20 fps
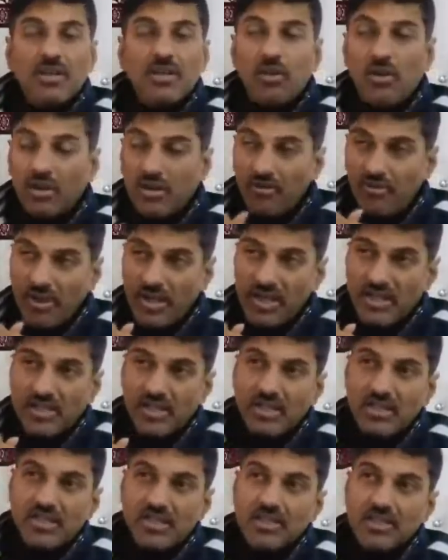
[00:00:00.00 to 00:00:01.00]
because
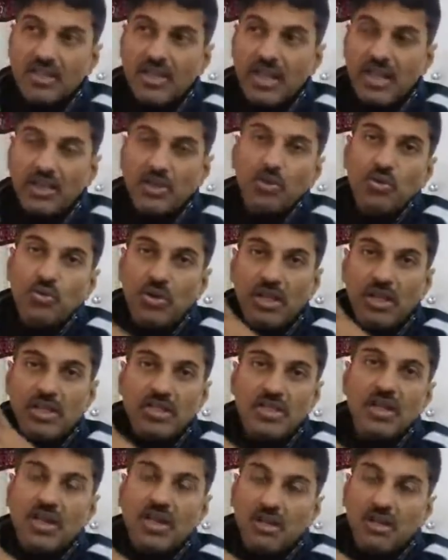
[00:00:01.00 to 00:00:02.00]
in a lot of
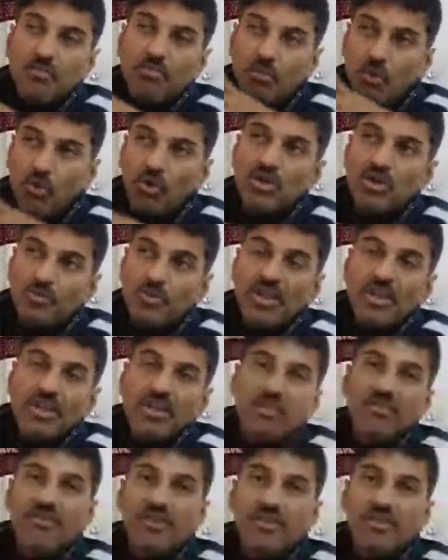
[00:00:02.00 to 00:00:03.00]
cases, both being in
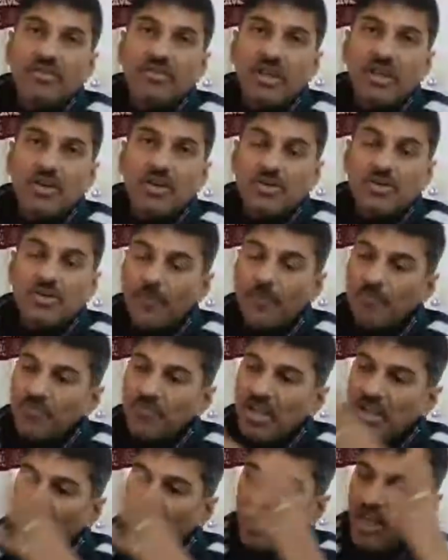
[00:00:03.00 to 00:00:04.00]
5th house,
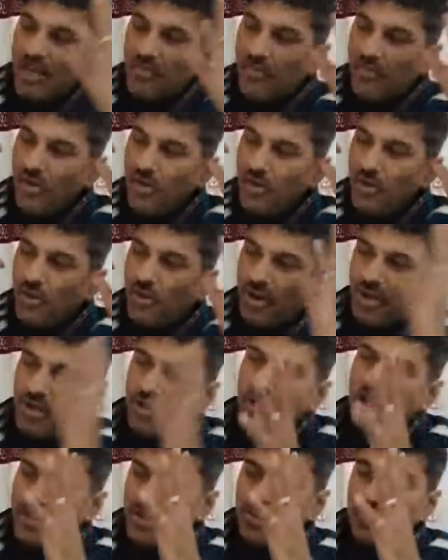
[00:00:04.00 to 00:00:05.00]
it will not
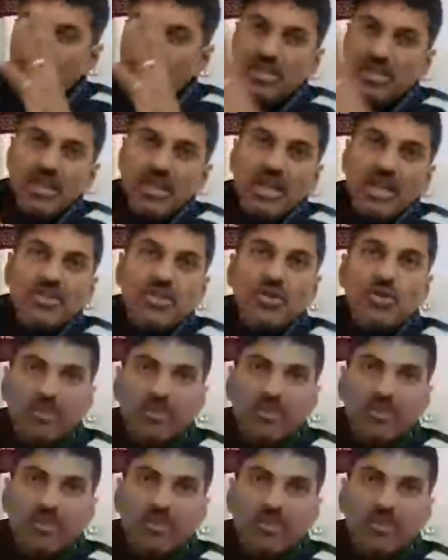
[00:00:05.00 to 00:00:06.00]
let you stay at your
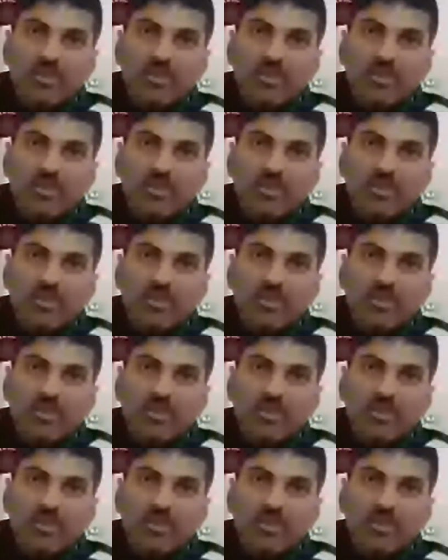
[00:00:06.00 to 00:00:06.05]
home,